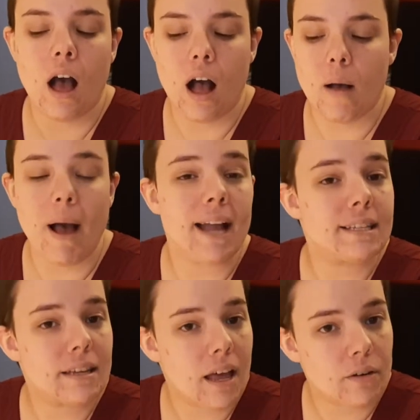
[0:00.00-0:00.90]
Uh, I
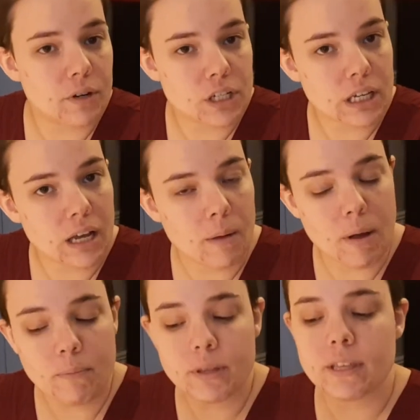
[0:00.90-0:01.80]
did not originally come
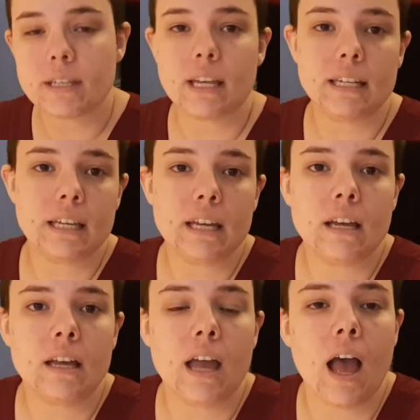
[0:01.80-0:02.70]
up with this
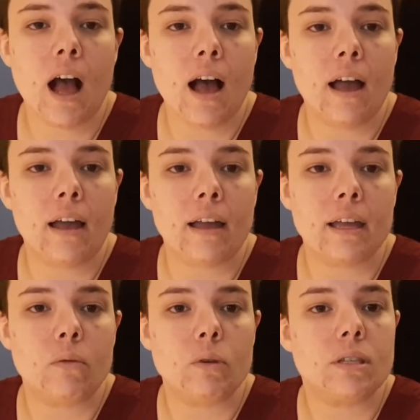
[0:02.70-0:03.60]
idea. I,
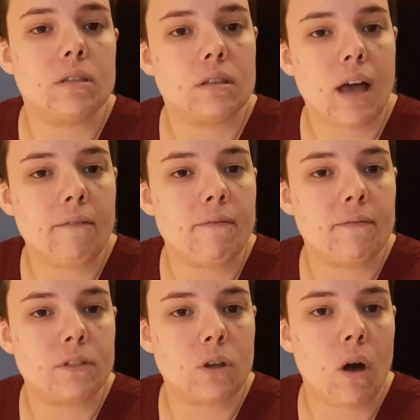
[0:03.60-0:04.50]
it was, I
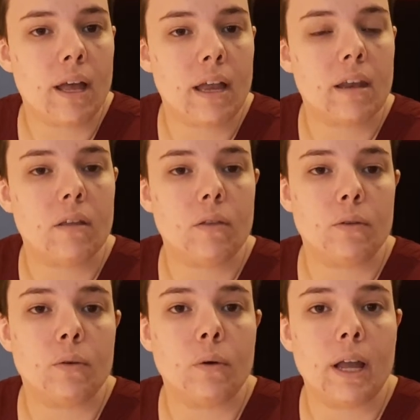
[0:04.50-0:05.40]
saw it
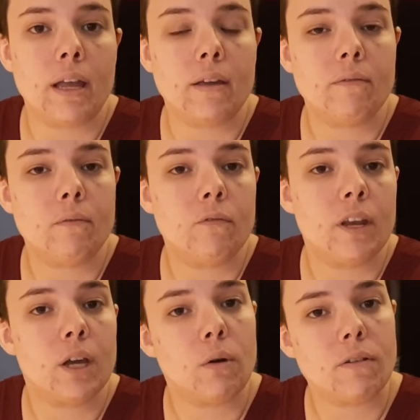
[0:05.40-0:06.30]
through a
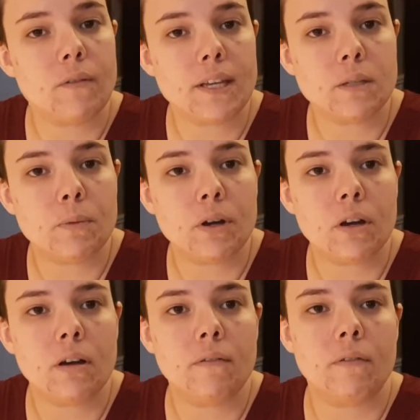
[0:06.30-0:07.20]
video on Facebook
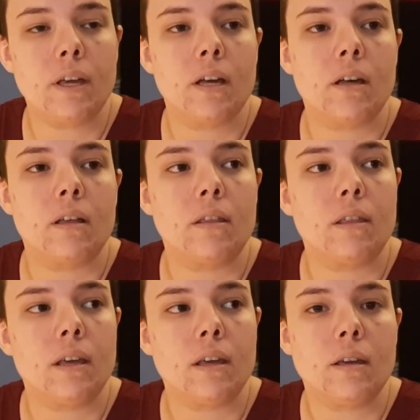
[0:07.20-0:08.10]
via
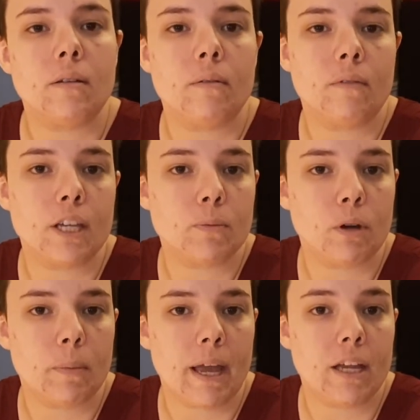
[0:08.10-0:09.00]
the
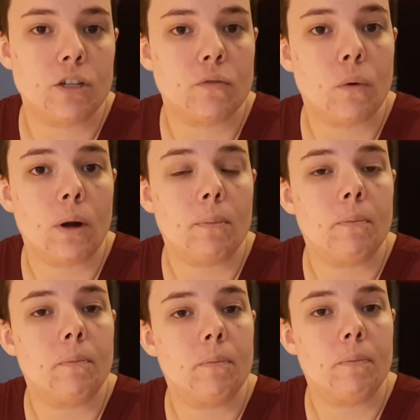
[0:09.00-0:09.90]
Facebook page for
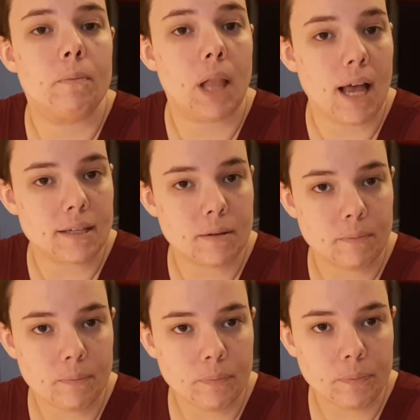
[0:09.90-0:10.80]
Blossom.